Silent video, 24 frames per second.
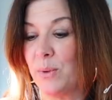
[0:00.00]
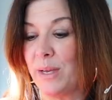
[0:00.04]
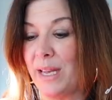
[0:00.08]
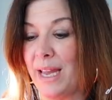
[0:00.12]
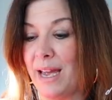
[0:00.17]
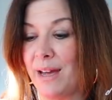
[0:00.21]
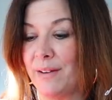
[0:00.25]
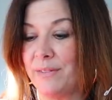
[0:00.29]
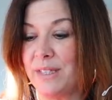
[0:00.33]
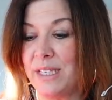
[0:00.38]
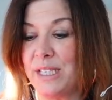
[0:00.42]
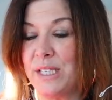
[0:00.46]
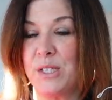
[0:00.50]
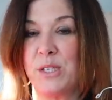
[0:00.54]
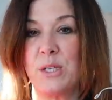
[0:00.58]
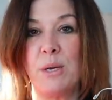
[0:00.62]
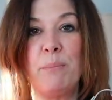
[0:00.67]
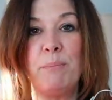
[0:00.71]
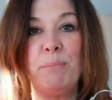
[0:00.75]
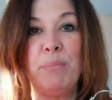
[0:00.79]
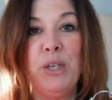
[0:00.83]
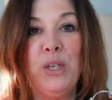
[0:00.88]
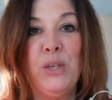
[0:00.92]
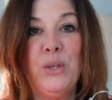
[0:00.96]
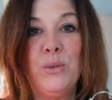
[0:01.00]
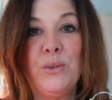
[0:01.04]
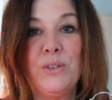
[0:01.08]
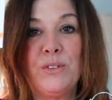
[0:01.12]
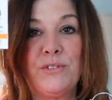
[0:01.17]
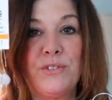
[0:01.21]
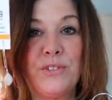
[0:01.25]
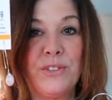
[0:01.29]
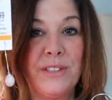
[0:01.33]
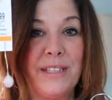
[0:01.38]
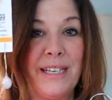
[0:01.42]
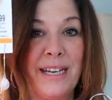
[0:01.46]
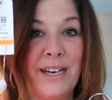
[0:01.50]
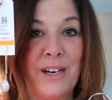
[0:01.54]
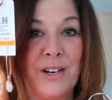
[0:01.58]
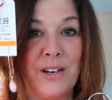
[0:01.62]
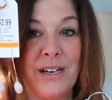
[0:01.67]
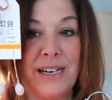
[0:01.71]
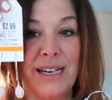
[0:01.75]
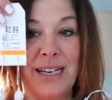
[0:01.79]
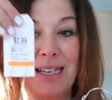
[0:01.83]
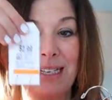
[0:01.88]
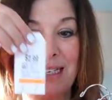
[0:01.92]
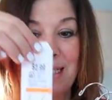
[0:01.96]
We have these beautiful
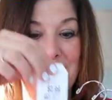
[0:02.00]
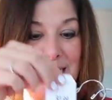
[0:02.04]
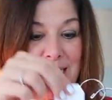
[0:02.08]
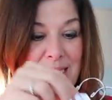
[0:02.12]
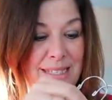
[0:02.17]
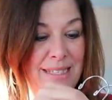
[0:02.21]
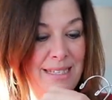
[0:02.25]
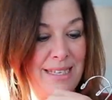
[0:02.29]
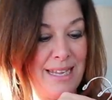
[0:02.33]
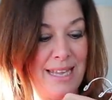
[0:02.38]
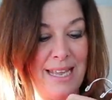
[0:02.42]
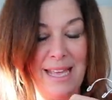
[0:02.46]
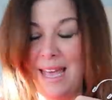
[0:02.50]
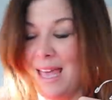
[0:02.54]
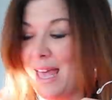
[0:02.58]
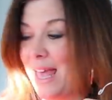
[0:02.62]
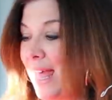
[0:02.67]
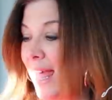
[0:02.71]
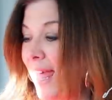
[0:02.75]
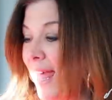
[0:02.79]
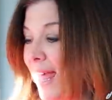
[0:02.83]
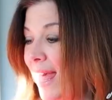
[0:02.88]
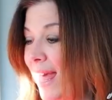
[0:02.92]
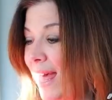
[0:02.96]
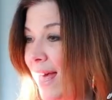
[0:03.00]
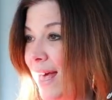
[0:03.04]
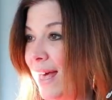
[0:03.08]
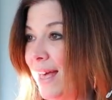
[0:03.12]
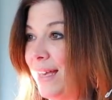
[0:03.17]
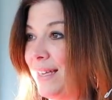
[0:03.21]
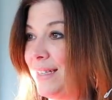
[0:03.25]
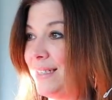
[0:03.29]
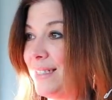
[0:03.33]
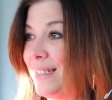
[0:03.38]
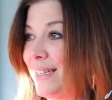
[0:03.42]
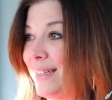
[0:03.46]
earrings and